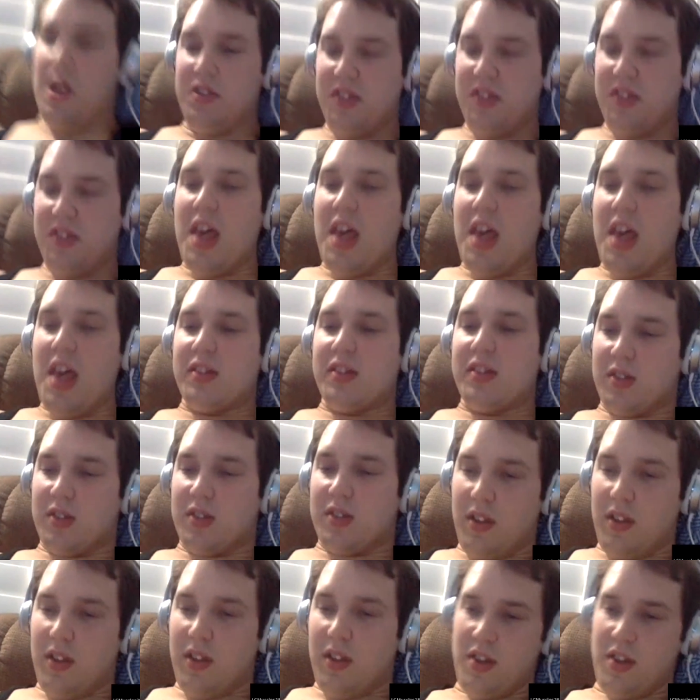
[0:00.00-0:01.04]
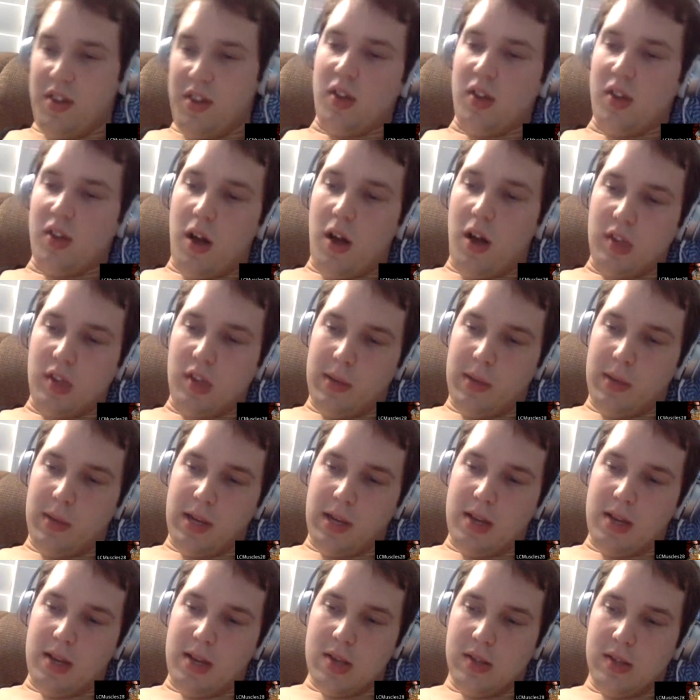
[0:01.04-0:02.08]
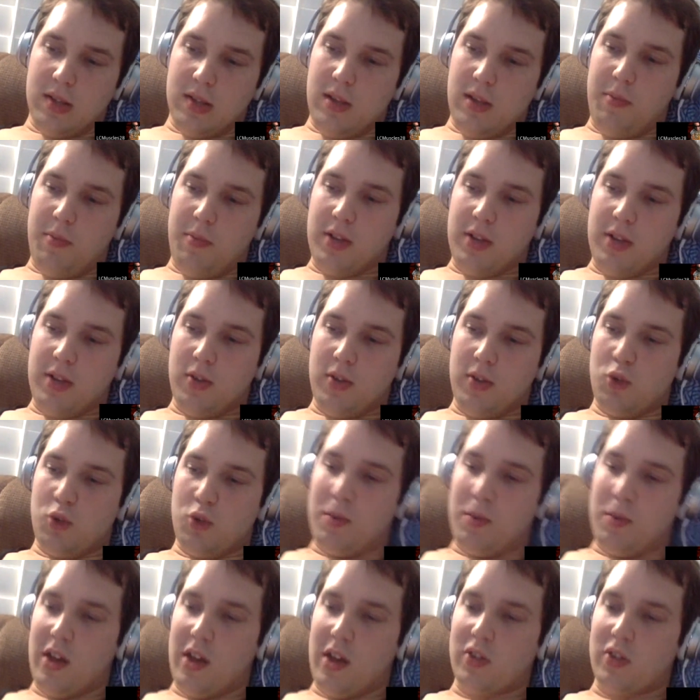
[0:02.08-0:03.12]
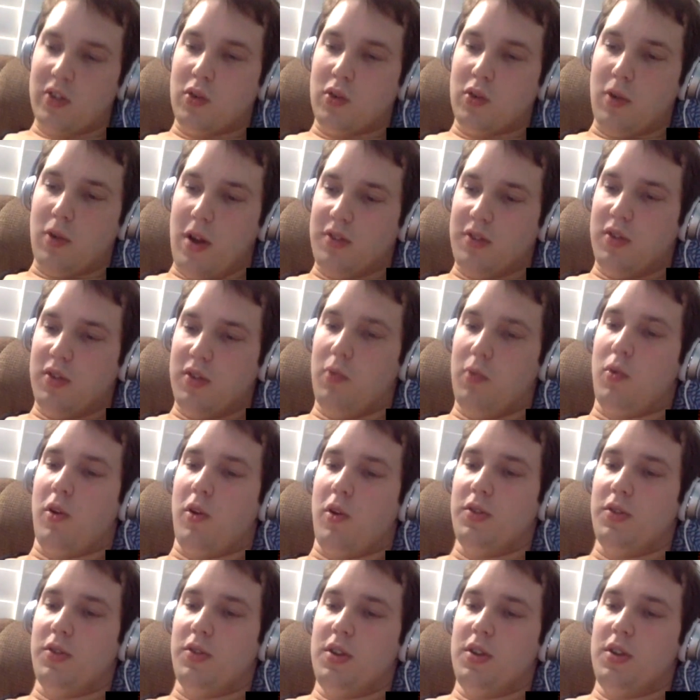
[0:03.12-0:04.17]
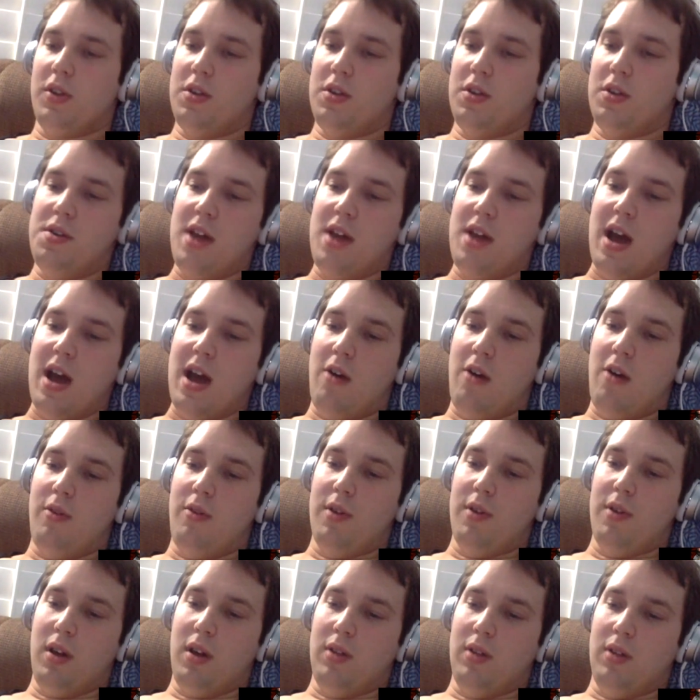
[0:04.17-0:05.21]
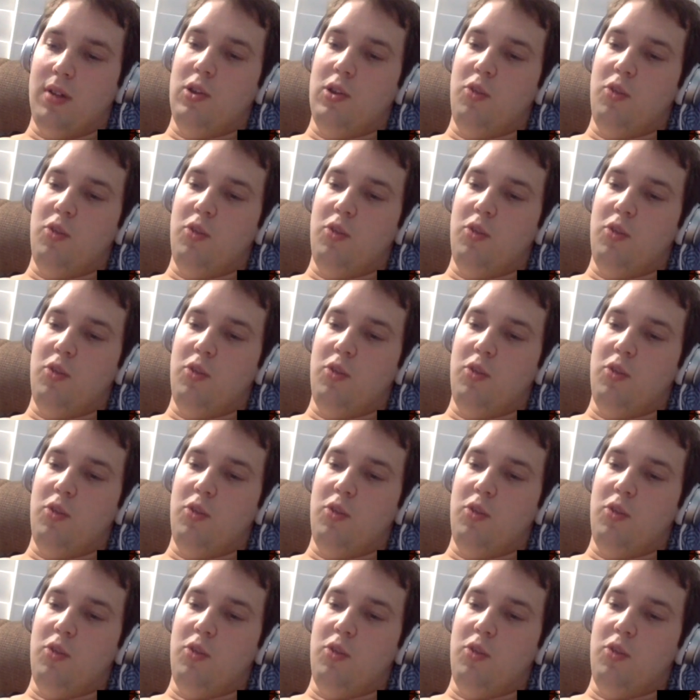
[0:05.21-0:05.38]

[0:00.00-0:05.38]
this. This Aussie band is loved by douchebags across the world. Now, a little